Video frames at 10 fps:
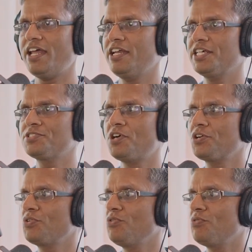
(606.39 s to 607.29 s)
And it is
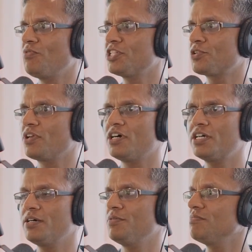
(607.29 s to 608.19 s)
not to whether to
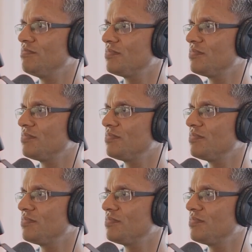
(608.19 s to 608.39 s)
learn a,